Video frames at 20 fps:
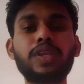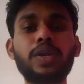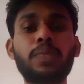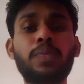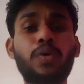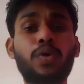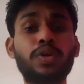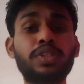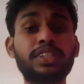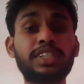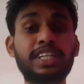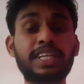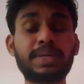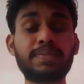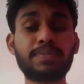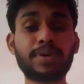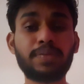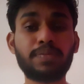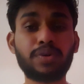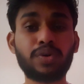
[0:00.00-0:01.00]
project team
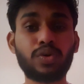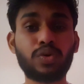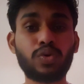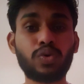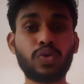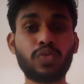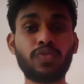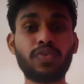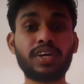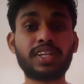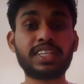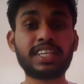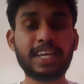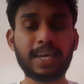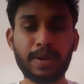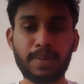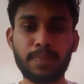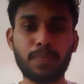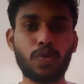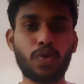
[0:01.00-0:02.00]
member role for the
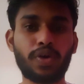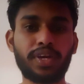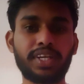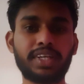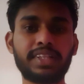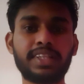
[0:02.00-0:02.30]
employee.